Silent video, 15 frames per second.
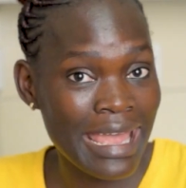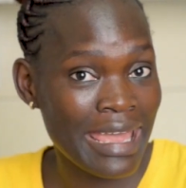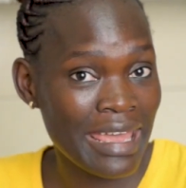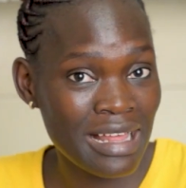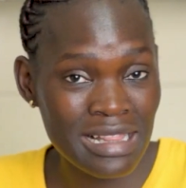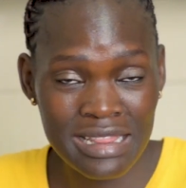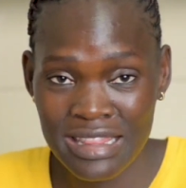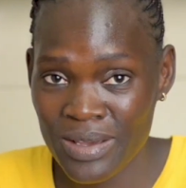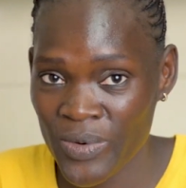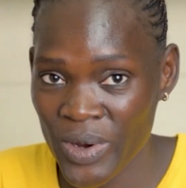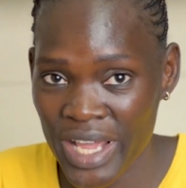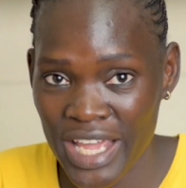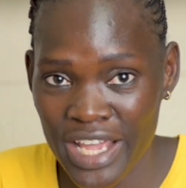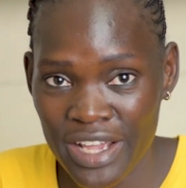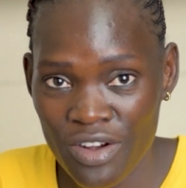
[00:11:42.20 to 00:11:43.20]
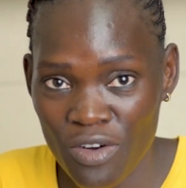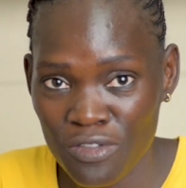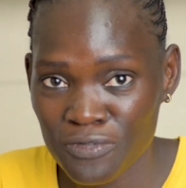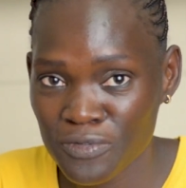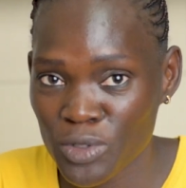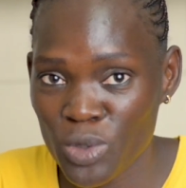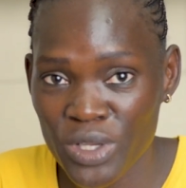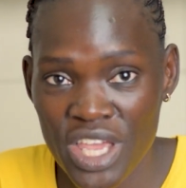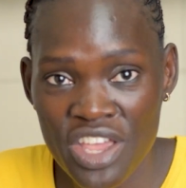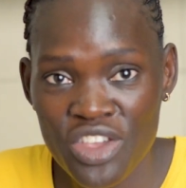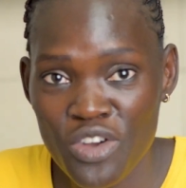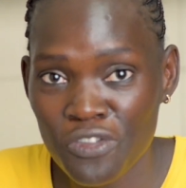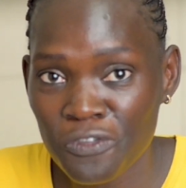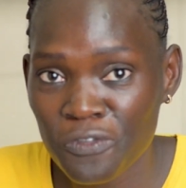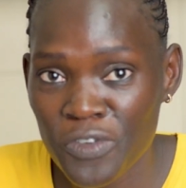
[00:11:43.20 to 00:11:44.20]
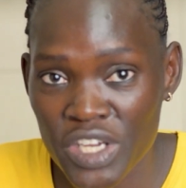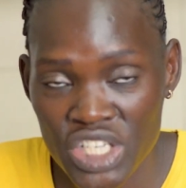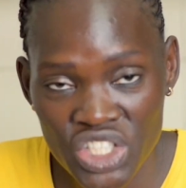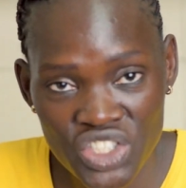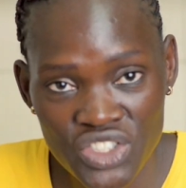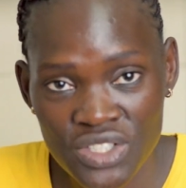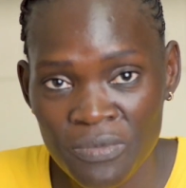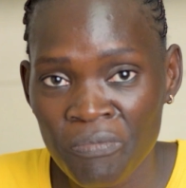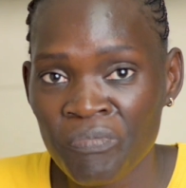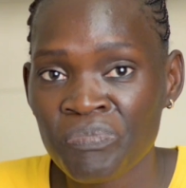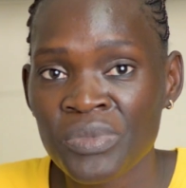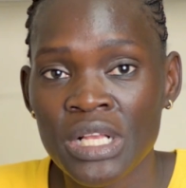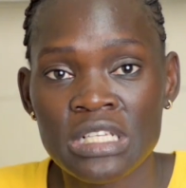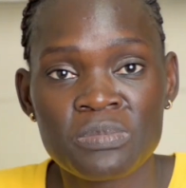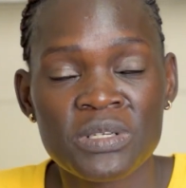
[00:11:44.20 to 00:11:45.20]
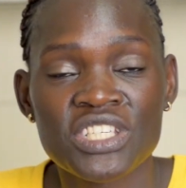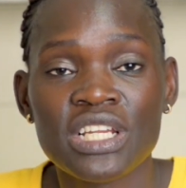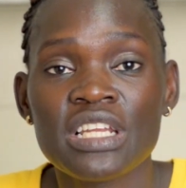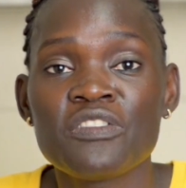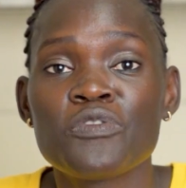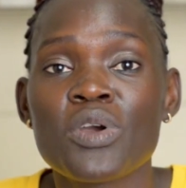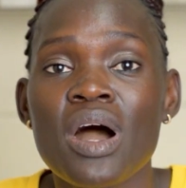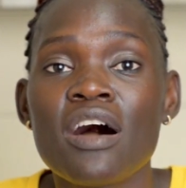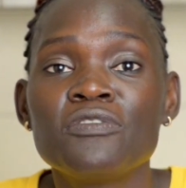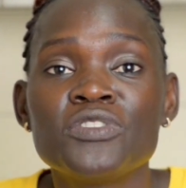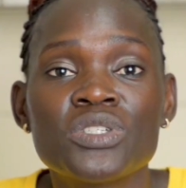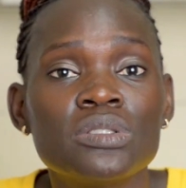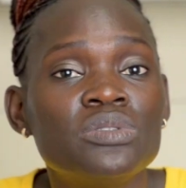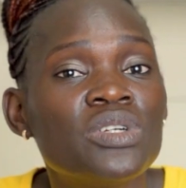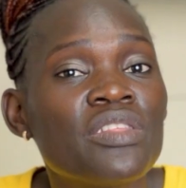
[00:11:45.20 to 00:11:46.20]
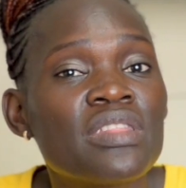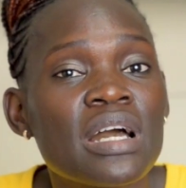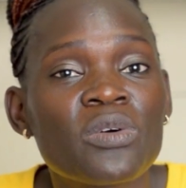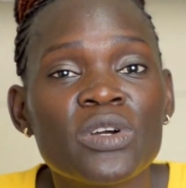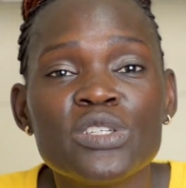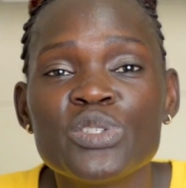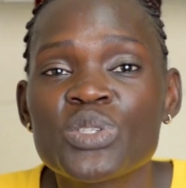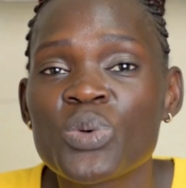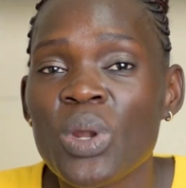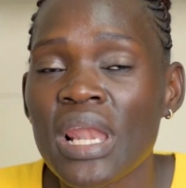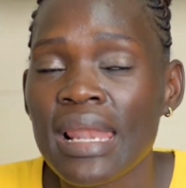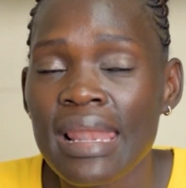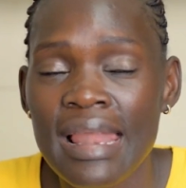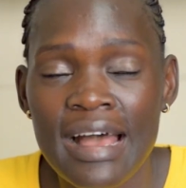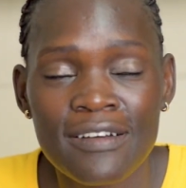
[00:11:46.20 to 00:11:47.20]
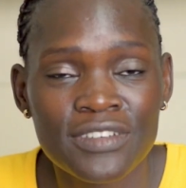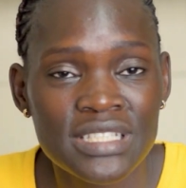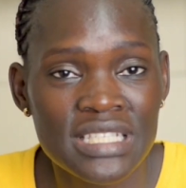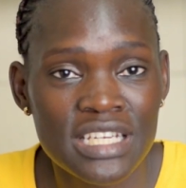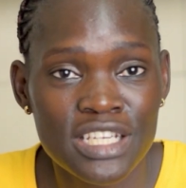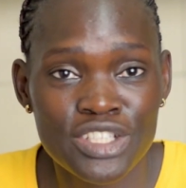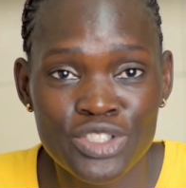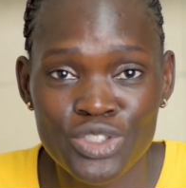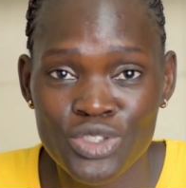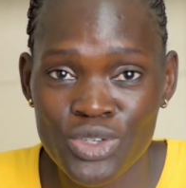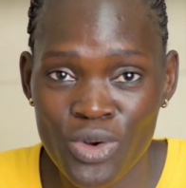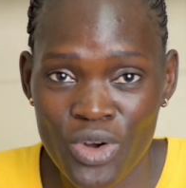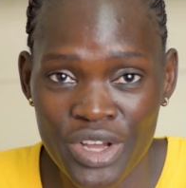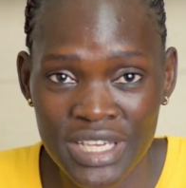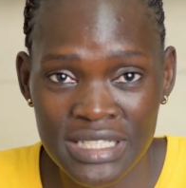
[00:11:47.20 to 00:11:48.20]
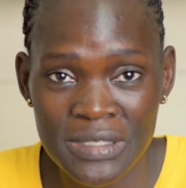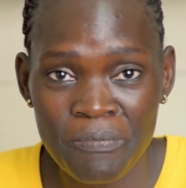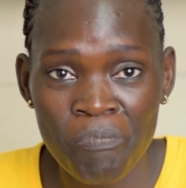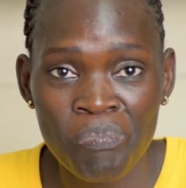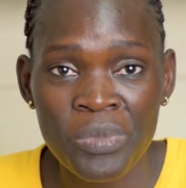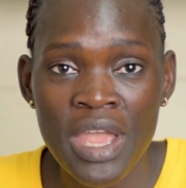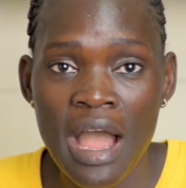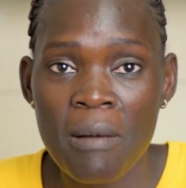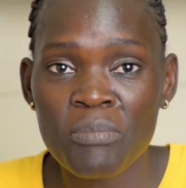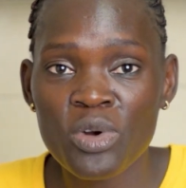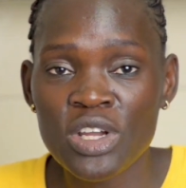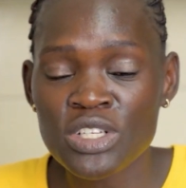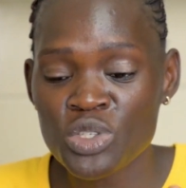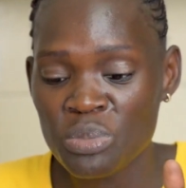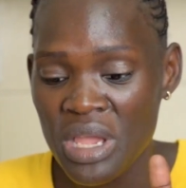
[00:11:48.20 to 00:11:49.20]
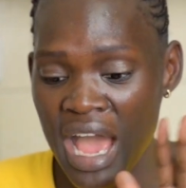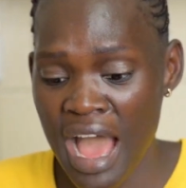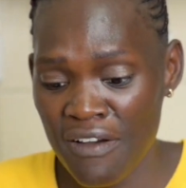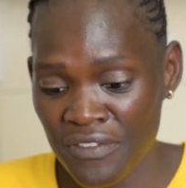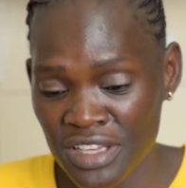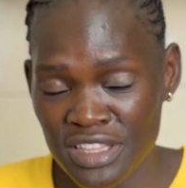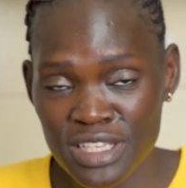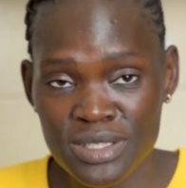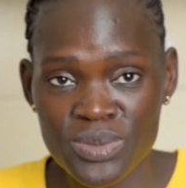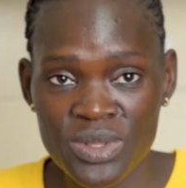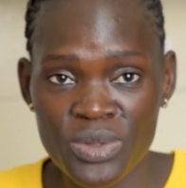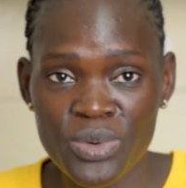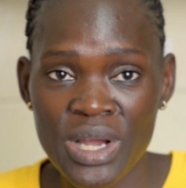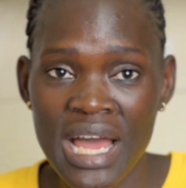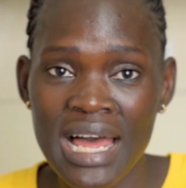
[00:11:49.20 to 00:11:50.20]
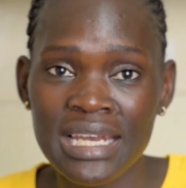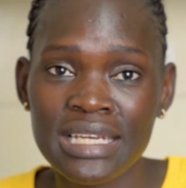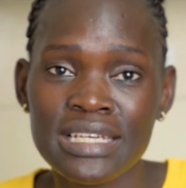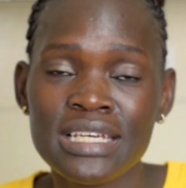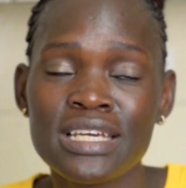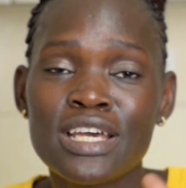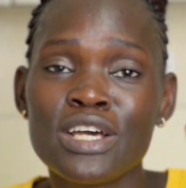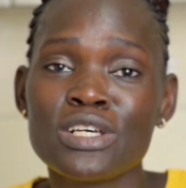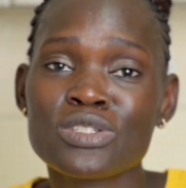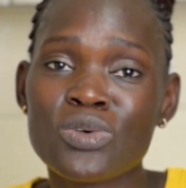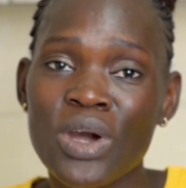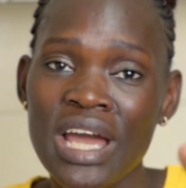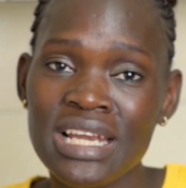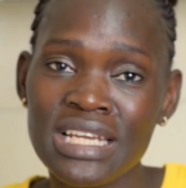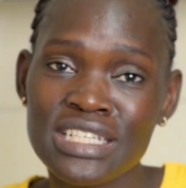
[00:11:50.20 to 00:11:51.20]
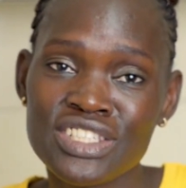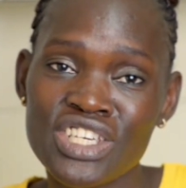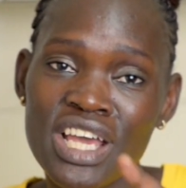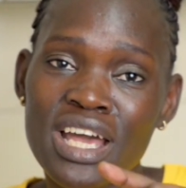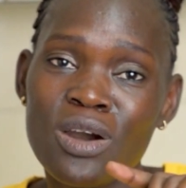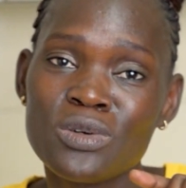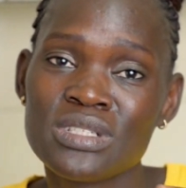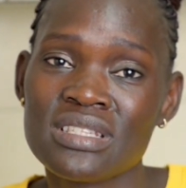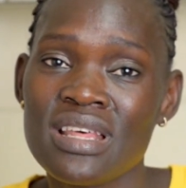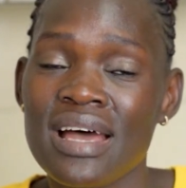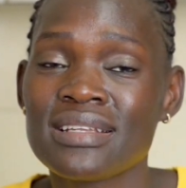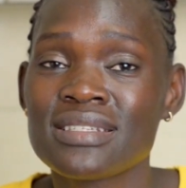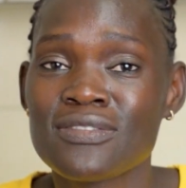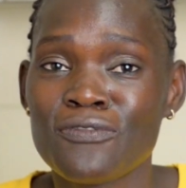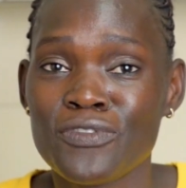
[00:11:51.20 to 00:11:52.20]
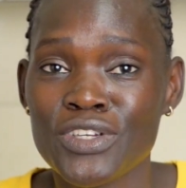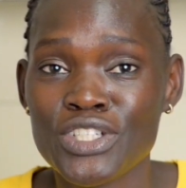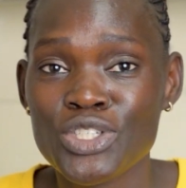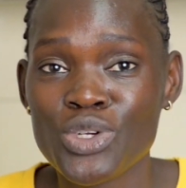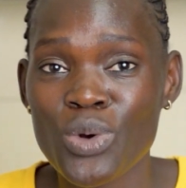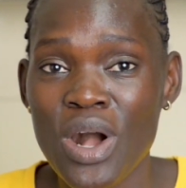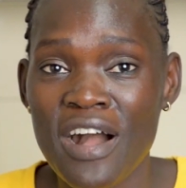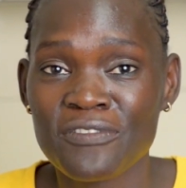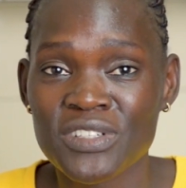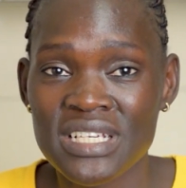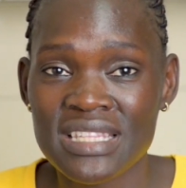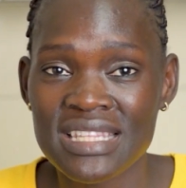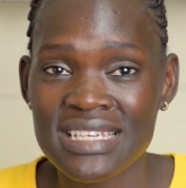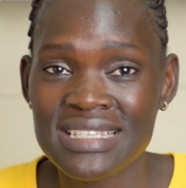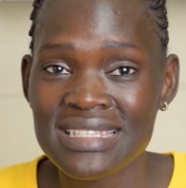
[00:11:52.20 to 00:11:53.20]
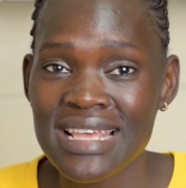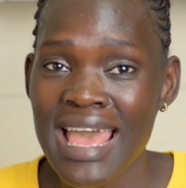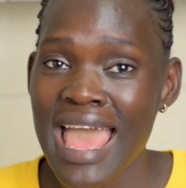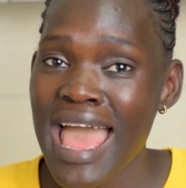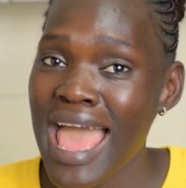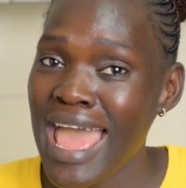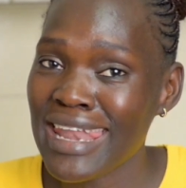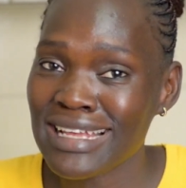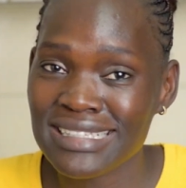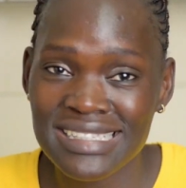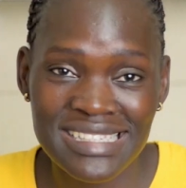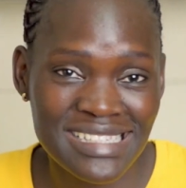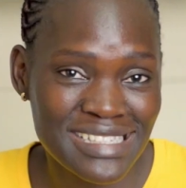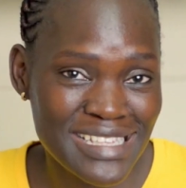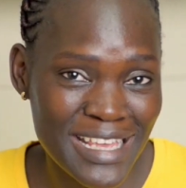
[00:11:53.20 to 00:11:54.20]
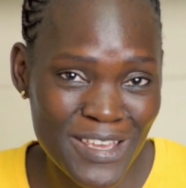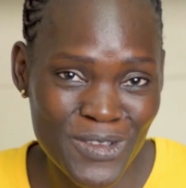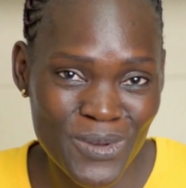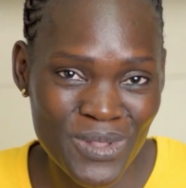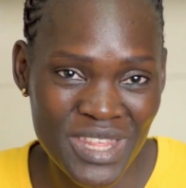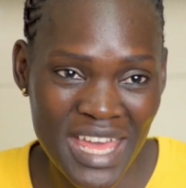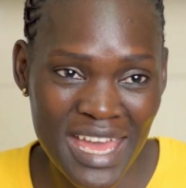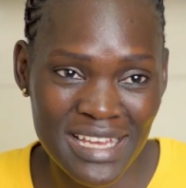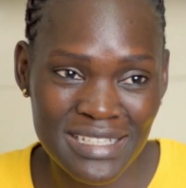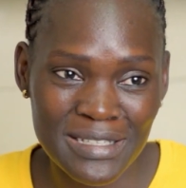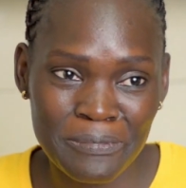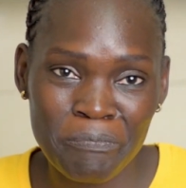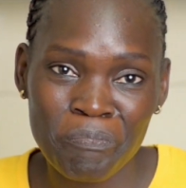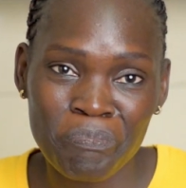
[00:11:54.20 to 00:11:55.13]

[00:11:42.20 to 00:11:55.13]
Healthy way of cooking your fish, especially if you have children, they're going to love it and enjoy it. I'm going to be having this with ugali, so kindly check out that video after this, and I'll see you there.